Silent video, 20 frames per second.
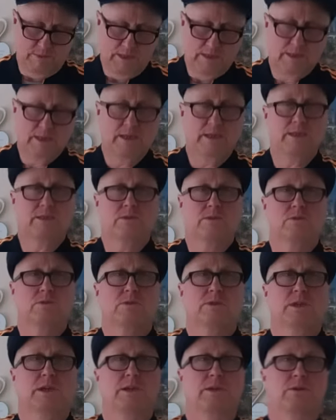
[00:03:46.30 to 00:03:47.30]
Yeah, it
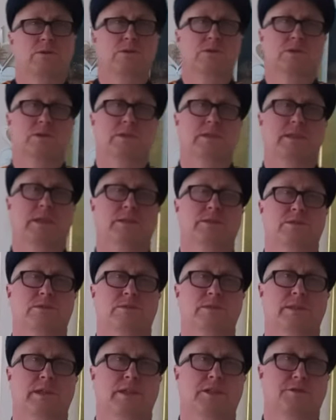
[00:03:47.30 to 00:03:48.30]
does. It does. It has
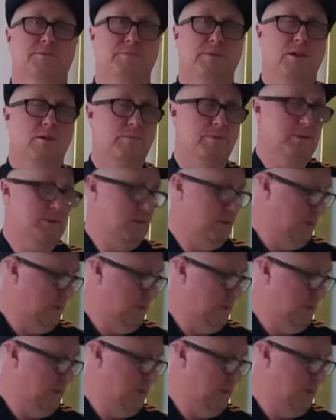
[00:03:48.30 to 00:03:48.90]
got that smell, but